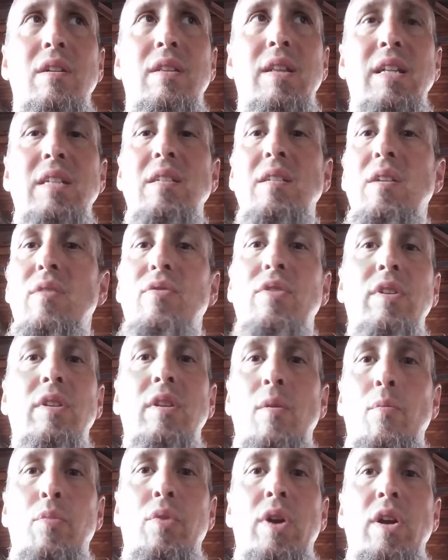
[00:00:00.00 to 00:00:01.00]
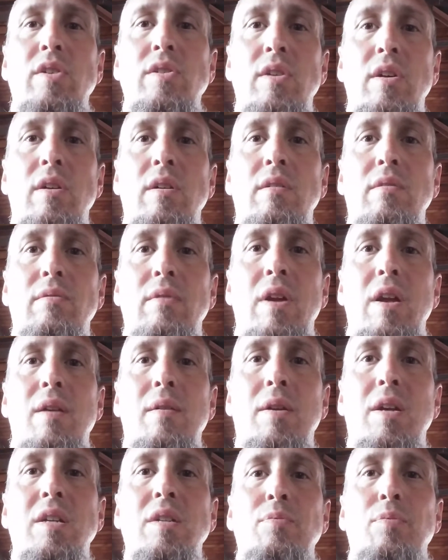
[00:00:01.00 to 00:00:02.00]
that's different than pressure,
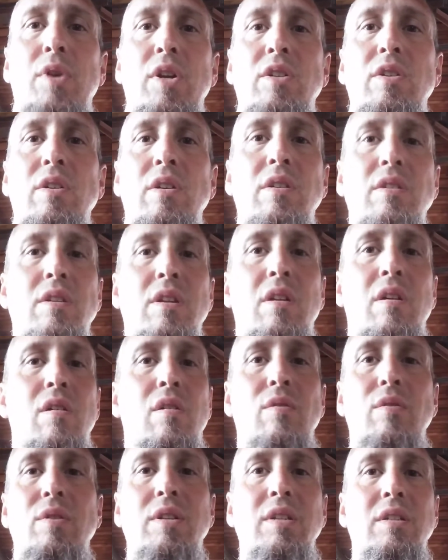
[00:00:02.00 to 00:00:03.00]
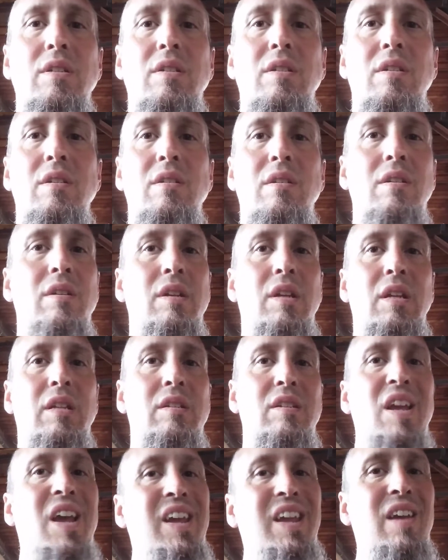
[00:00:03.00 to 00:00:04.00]
right? Because pressure doesn't always
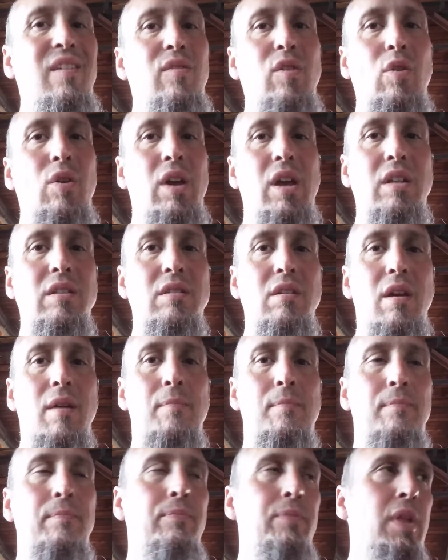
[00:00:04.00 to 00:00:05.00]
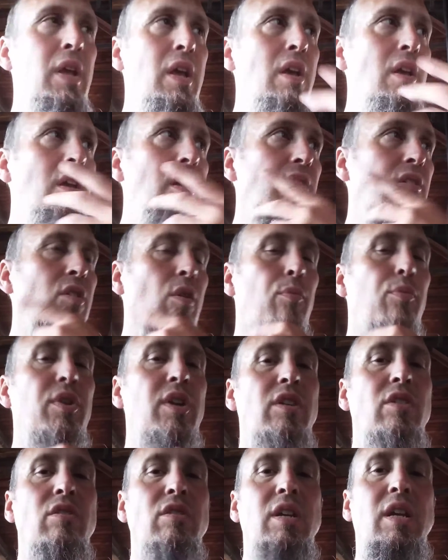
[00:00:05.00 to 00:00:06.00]
give you a heads up. And so
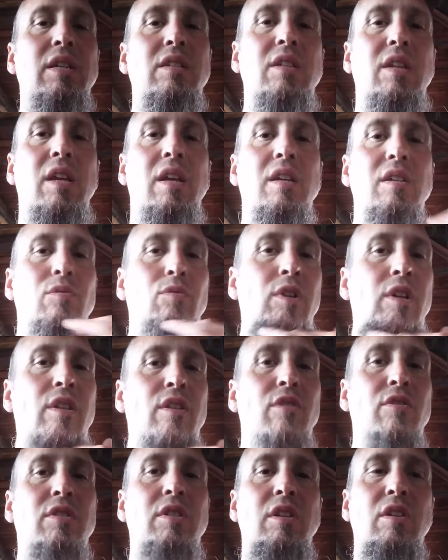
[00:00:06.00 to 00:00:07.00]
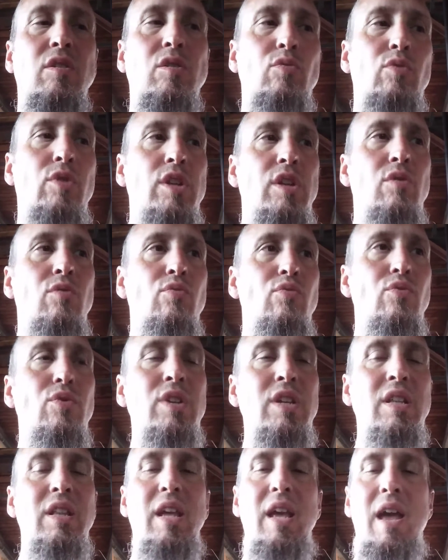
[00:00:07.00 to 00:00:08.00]
pressure testing is one of those deals where you
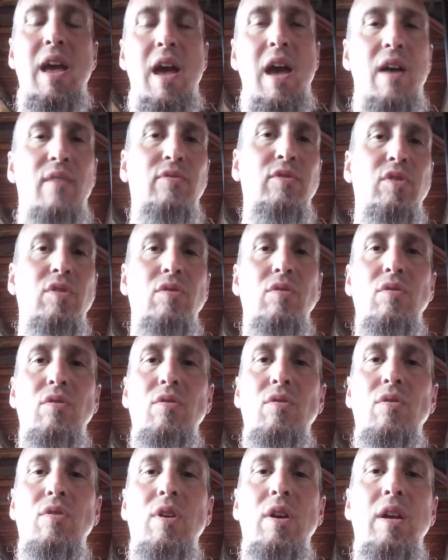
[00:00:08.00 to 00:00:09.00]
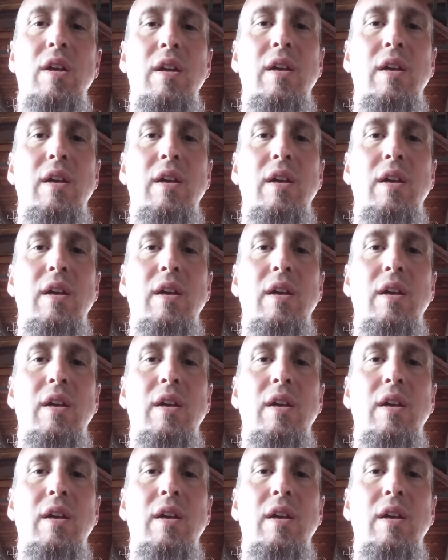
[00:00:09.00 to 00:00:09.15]
really have to